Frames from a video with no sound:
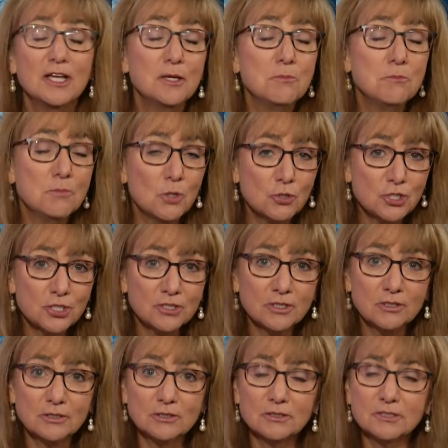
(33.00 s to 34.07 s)

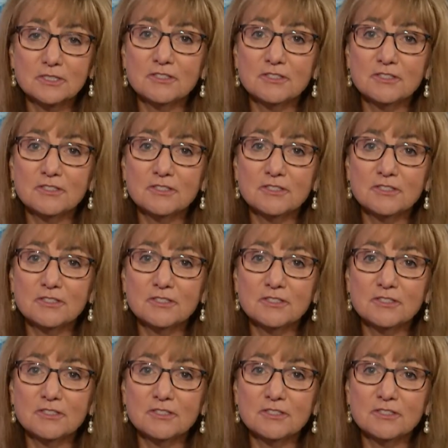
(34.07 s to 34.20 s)
emotional,